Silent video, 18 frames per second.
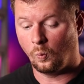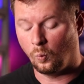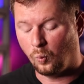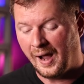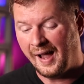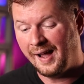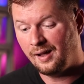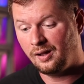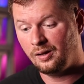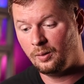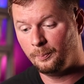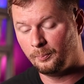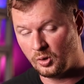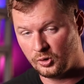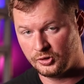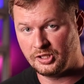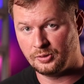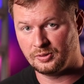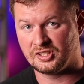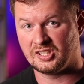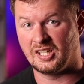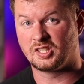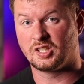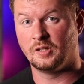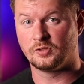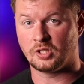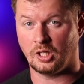While
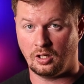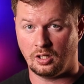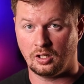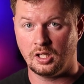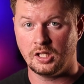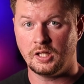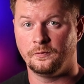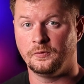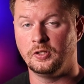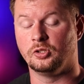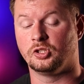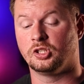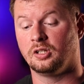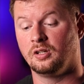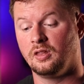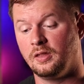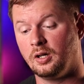multi-recessives are the future,